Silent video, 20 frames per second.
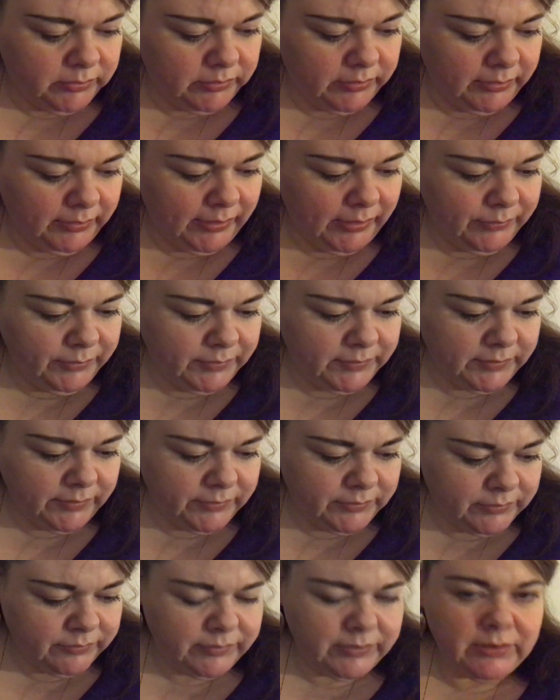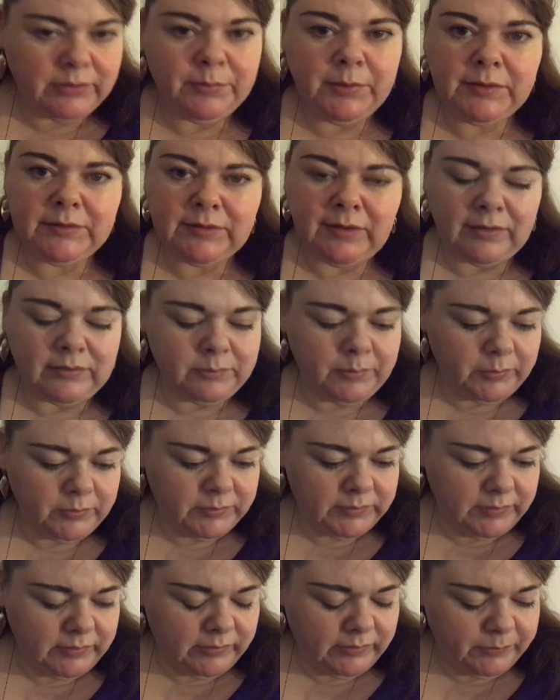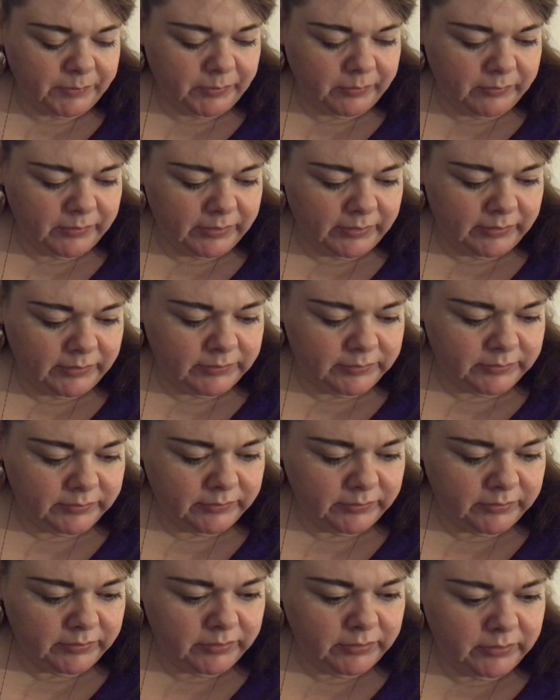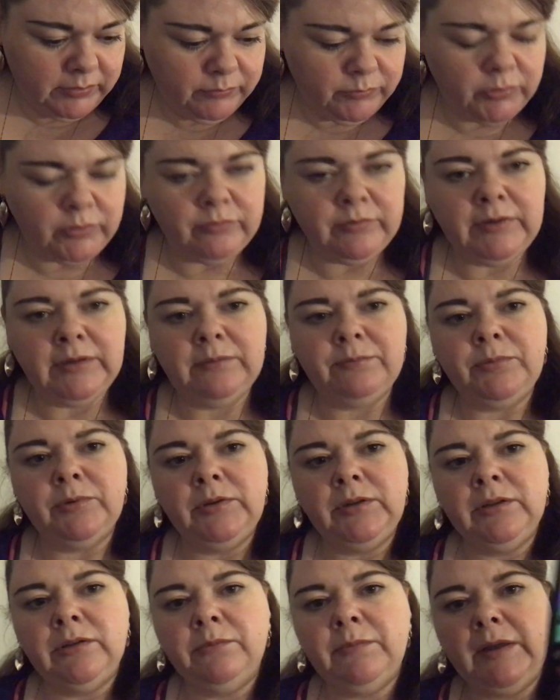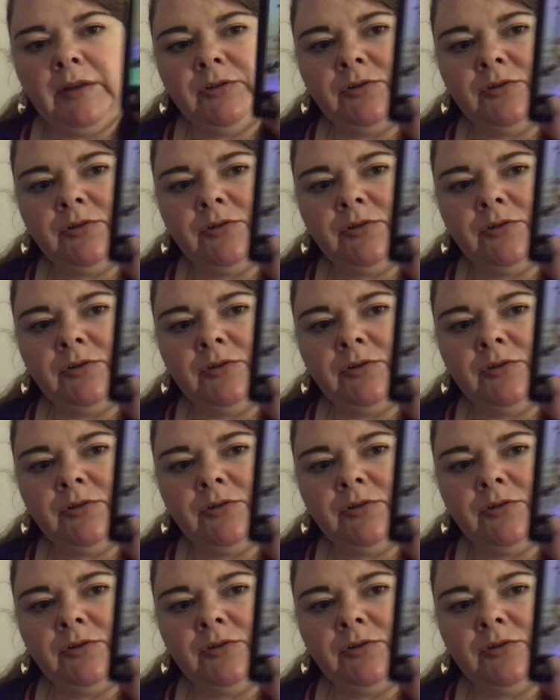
allow yourself to feel a bit sad about things. But you know, make